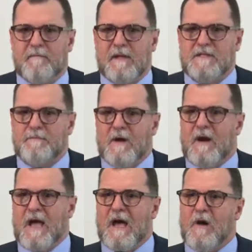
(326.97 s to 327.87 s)
It's about
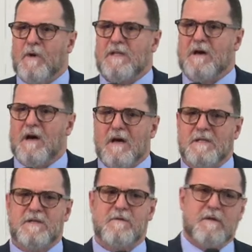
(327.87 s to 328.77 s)
how we talk to